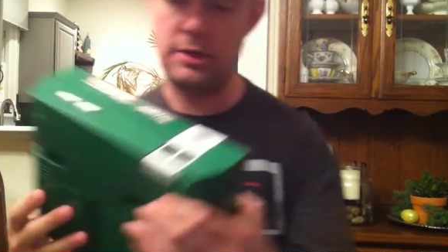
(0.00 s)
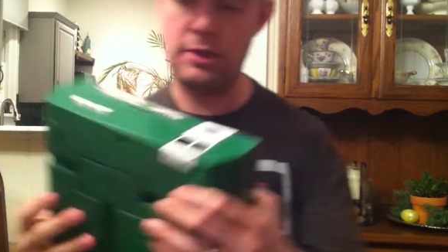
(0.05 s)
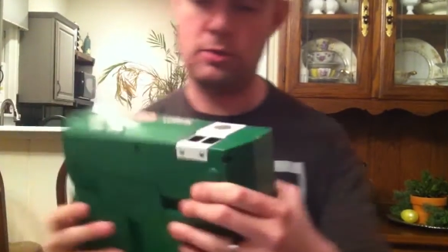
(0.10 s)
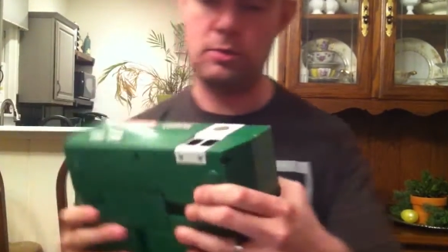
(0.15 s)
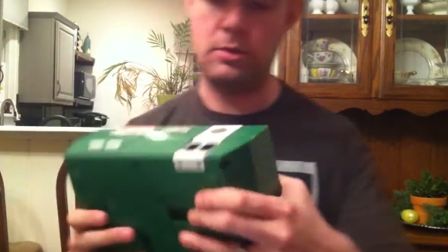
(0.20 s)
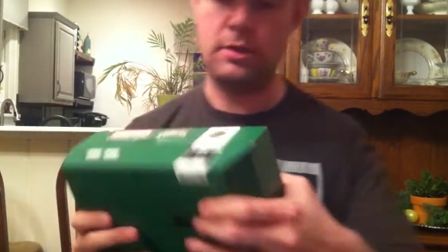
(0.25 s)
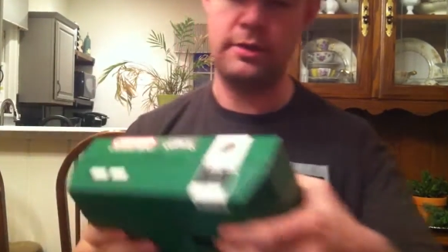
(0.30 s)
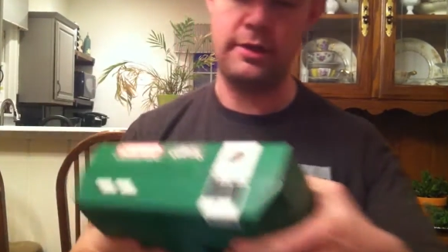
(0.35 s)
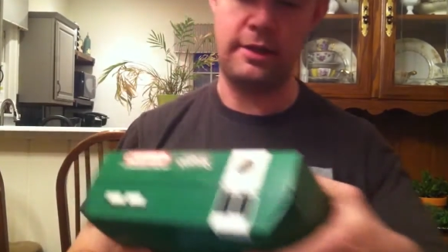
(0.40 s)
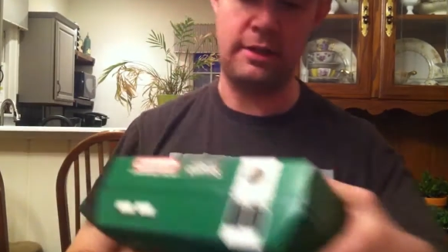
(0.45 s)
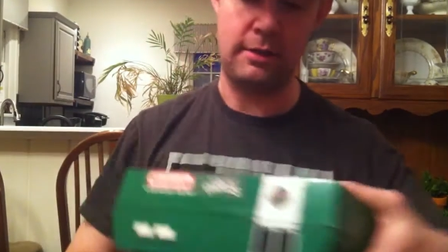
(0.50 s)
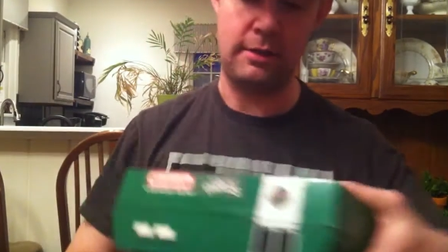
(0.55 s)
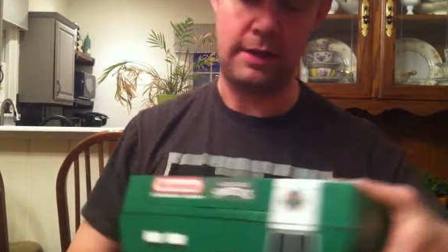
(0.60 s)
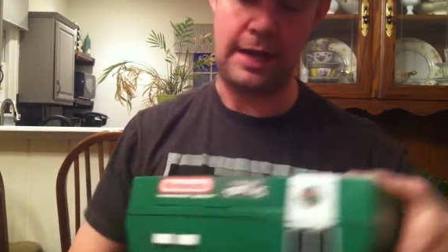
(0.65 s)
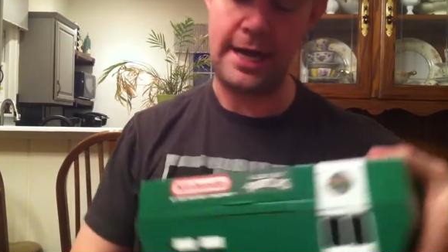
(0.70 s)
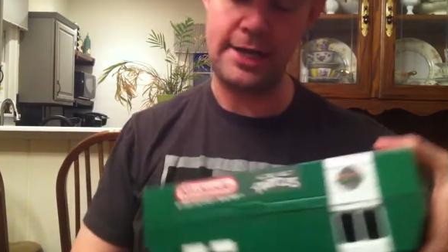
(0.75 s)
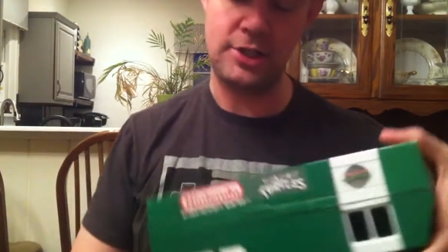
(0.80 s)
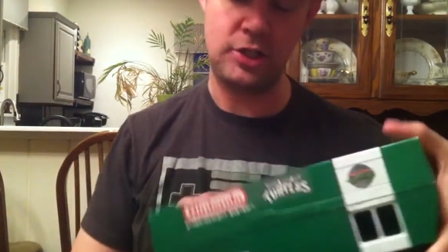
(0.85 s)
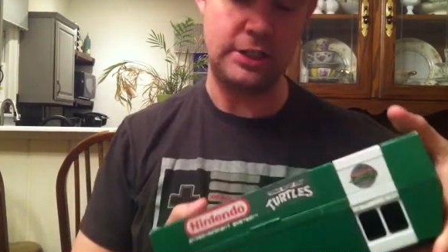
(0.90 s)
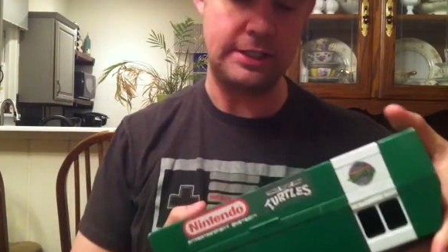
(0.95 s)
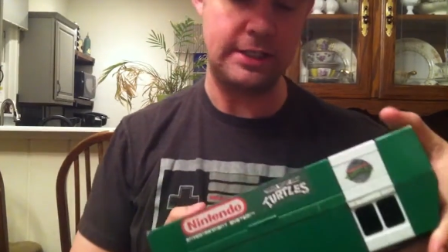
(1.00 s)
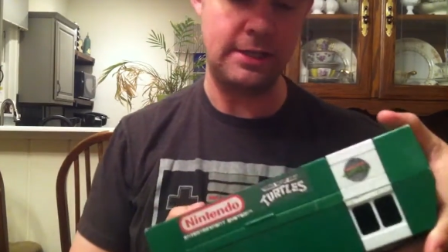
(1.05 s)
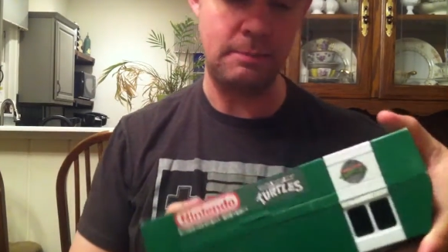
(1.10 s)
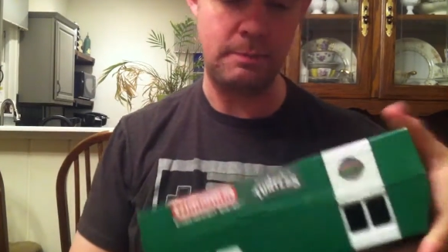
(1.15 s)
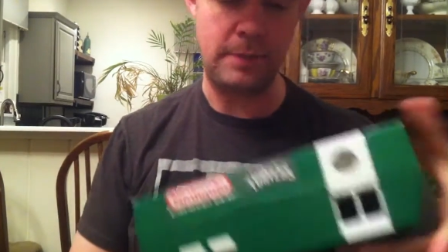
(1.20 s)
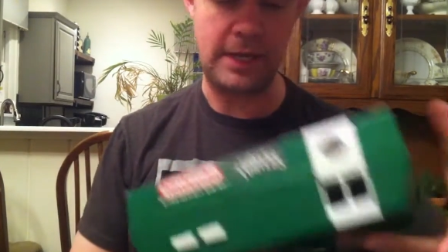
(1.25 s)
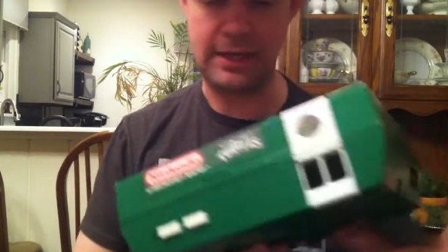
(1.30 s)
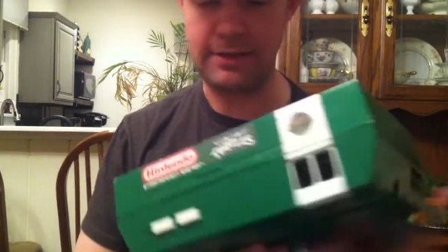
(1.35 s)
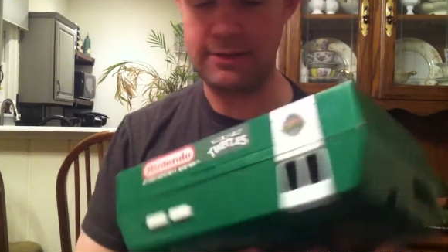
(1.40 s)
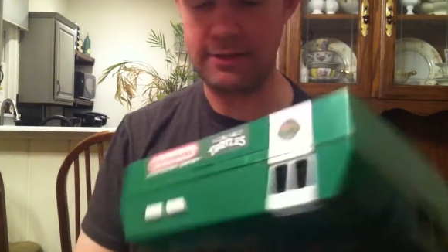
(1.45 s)
another one that I actually
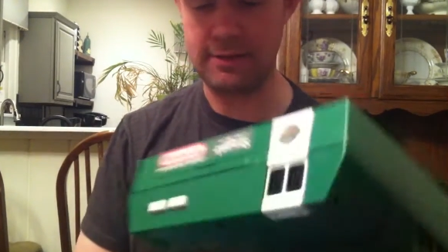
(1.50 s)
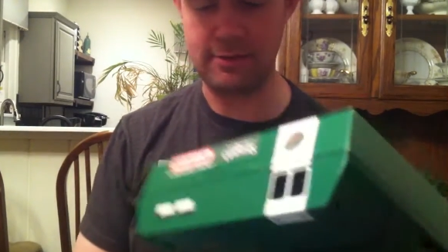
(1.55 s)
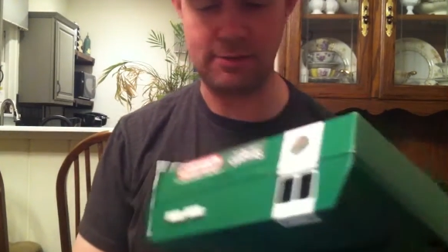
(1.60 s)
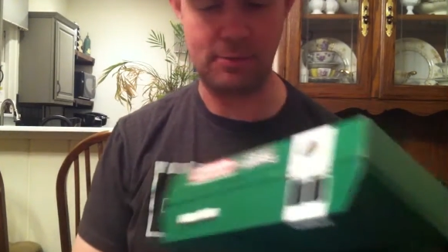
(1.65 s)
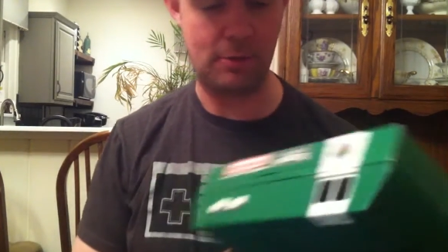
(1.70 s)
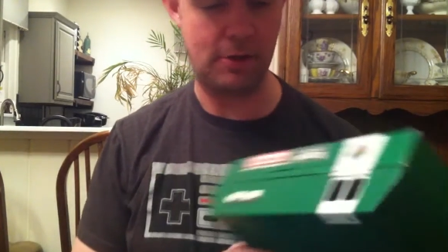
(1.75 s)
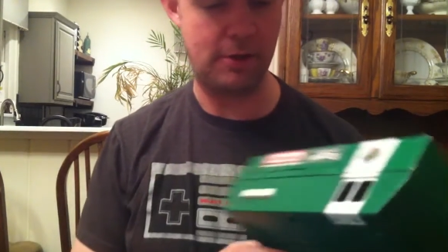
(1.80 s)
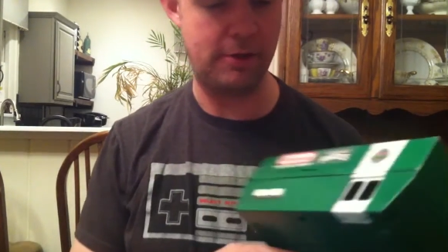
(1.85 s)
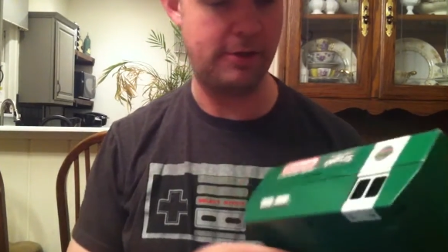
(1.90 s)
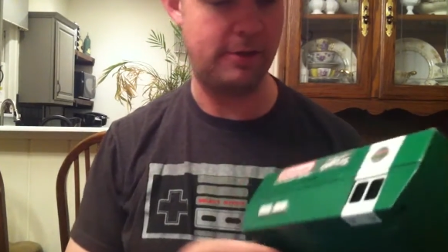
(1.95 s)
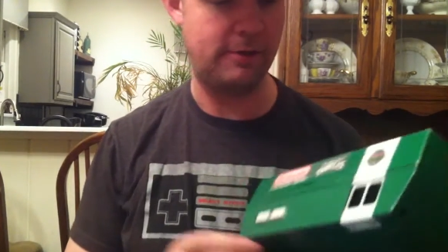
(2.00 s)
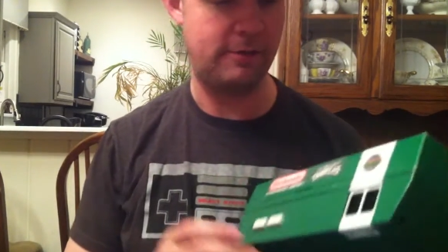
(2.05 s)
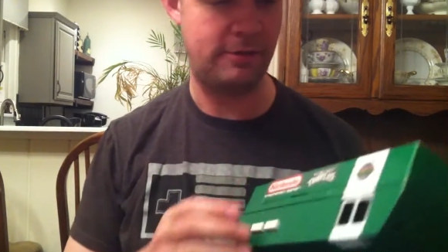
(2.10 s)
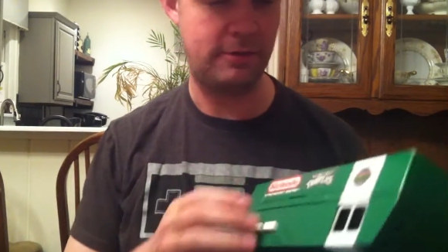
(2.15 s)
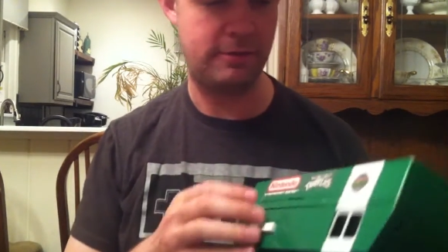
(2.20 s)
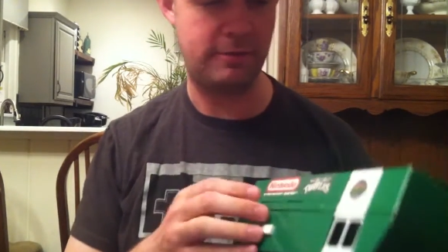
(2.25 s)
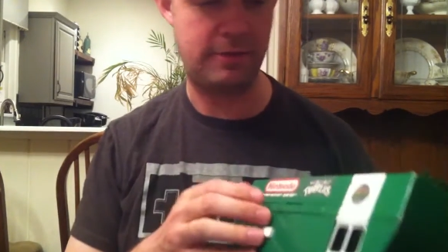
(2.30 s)
didn't paint this one. In